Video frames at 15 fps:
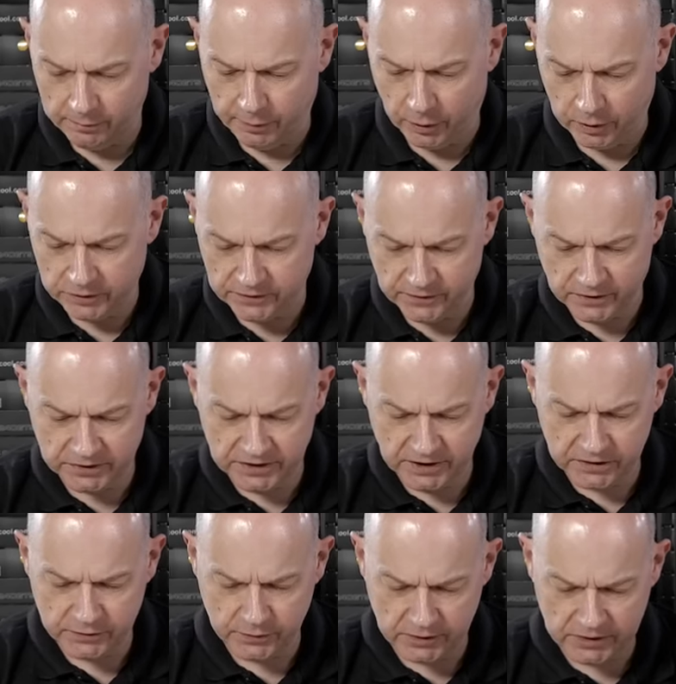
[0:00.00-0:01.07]
a box of
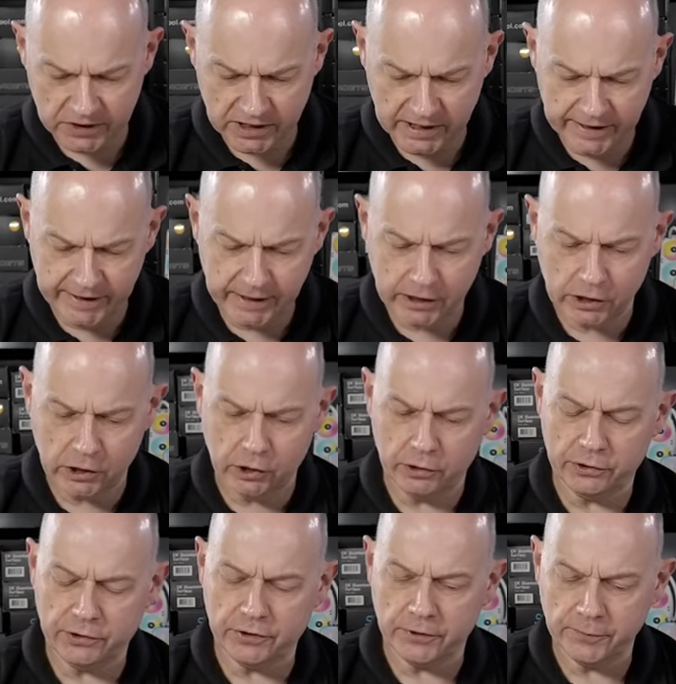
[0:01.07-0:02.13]
accessories, cleaning
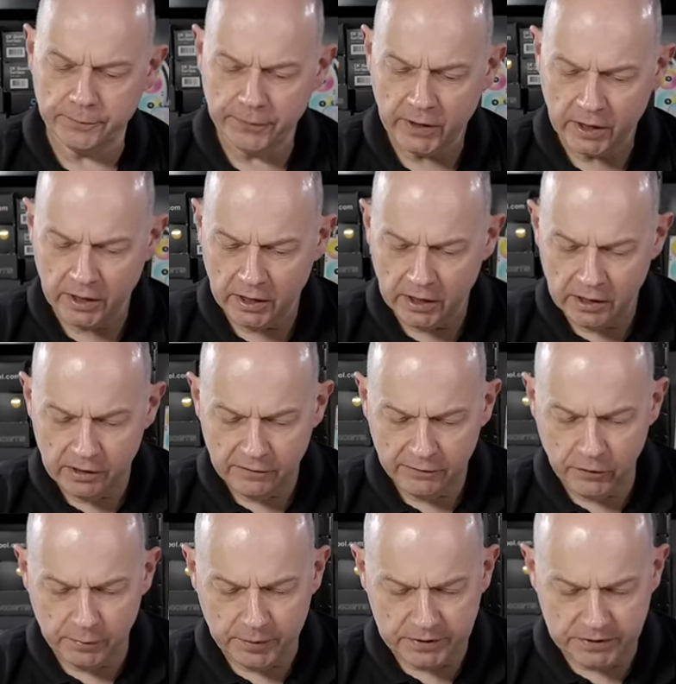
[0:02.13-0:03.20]
cloth, a
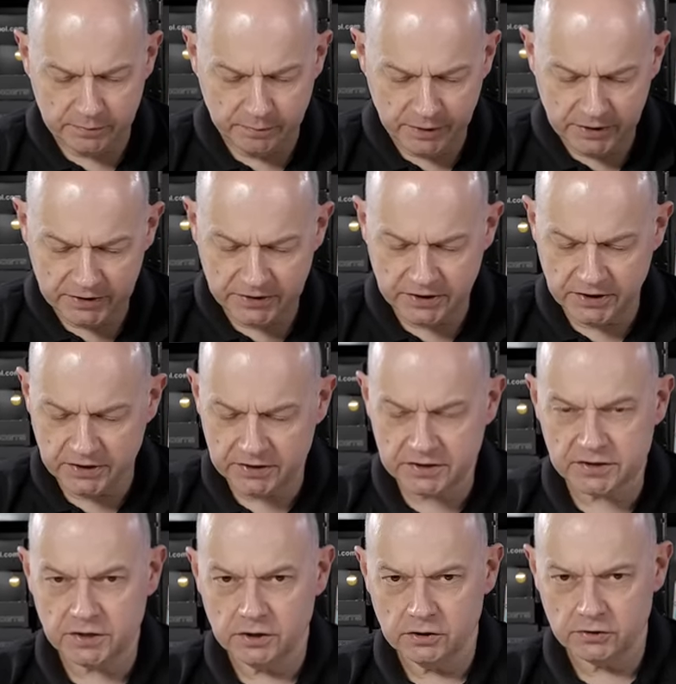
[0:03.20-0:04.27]
few bits and
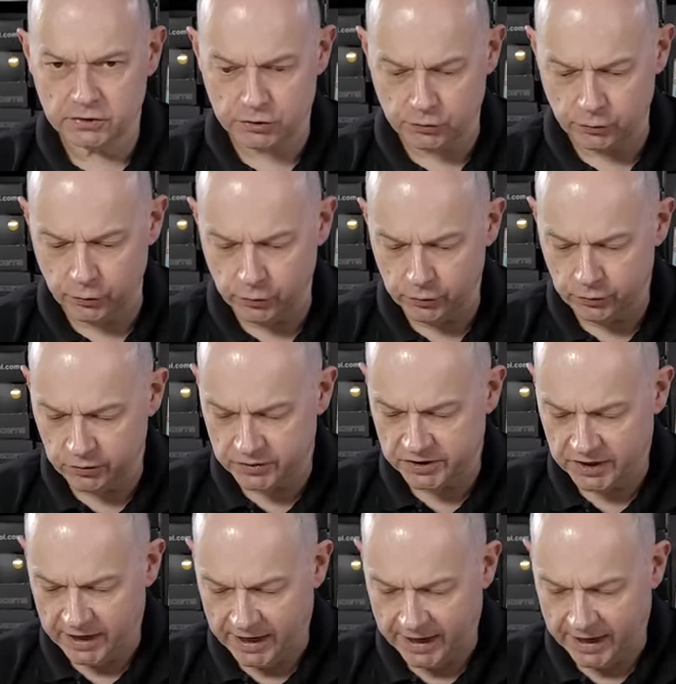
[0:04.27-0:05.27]
pieces, screws